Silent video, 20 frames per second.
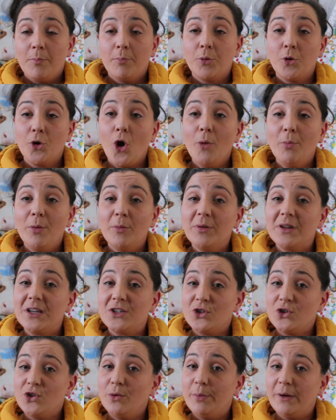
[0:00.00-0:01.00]
probably
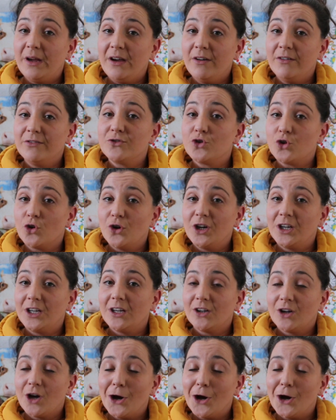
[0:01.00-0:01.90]
do a bit of drawing and